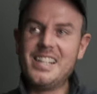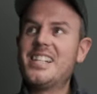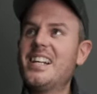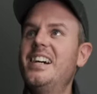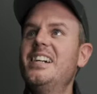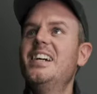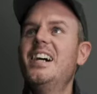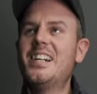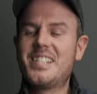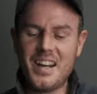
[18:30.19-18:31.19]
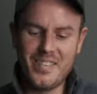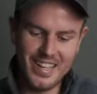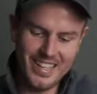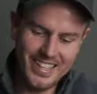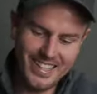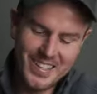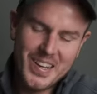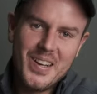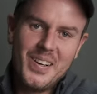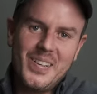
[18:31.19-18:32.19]
So, I don't really
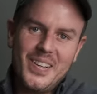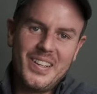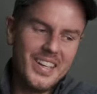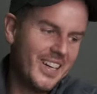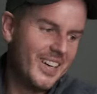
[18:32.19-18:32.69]
know